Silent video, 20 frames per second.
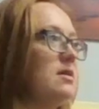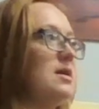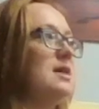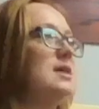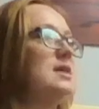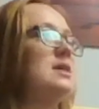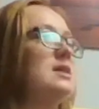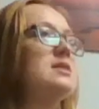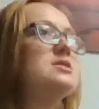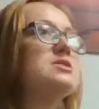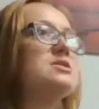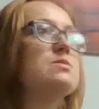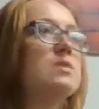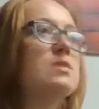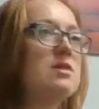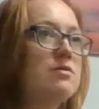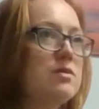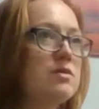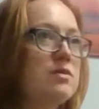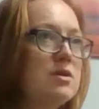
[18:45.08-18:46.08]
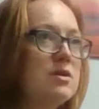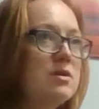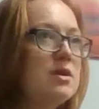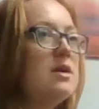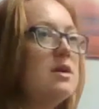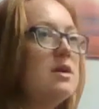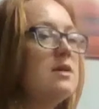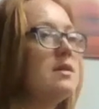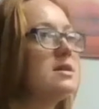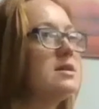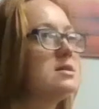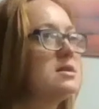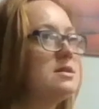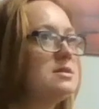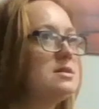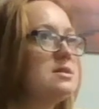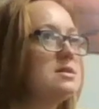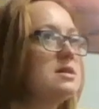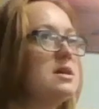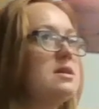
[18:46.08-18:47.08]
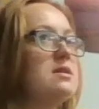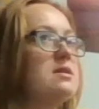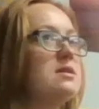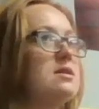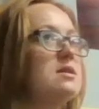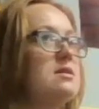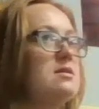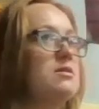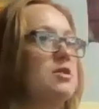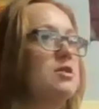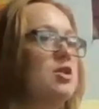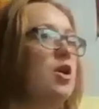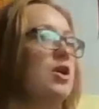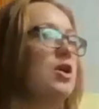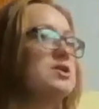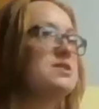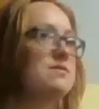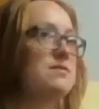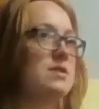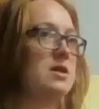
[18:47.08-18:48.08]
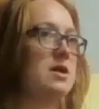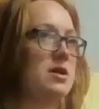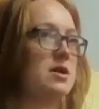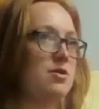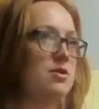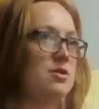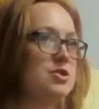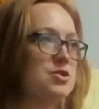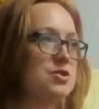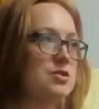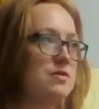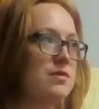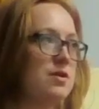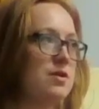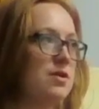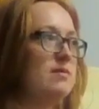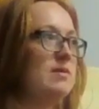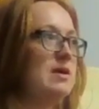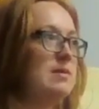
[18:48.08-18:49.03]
It is my fault. That's not to say that the cause of the anger is your fault.